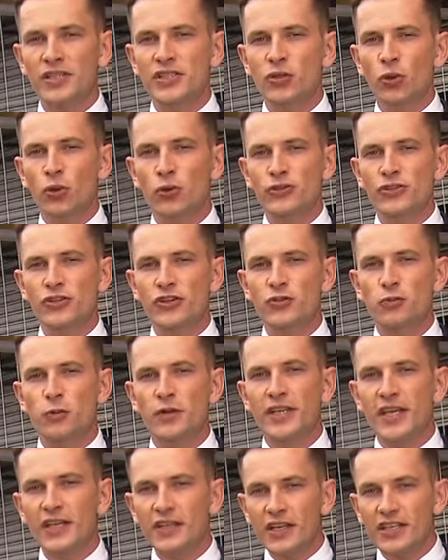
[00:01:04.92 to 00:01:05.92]
sources
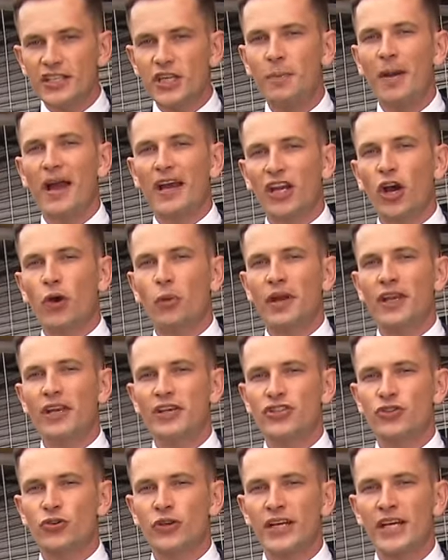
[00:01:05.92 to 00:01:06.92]
within the tobacco
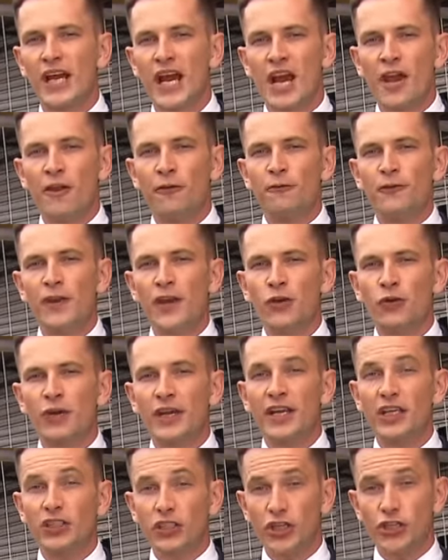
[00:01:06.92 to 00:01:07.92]
industry
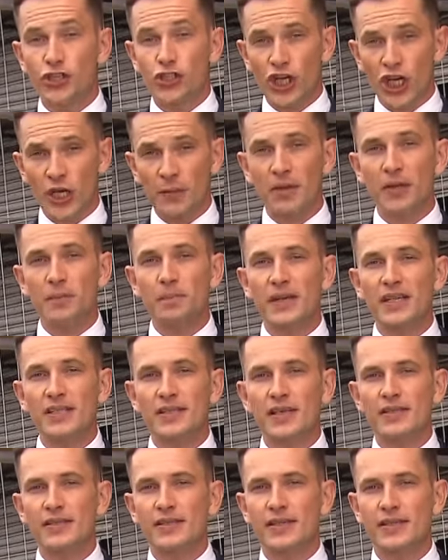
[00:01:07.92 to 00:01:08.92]
fearing legitimate
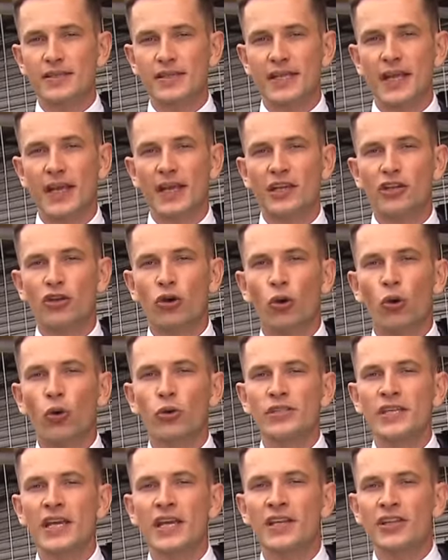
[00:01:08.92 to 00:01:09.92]
businesses are getting
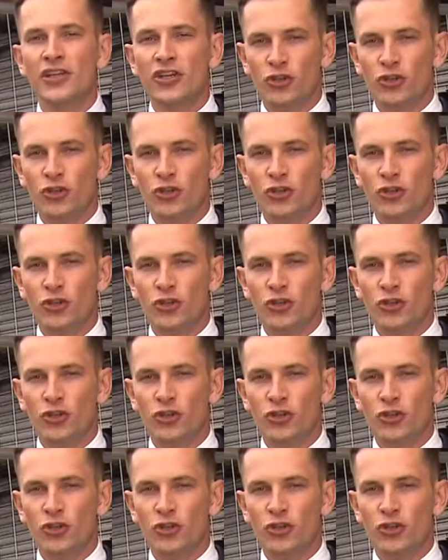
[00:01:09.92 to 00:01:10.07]
caught in the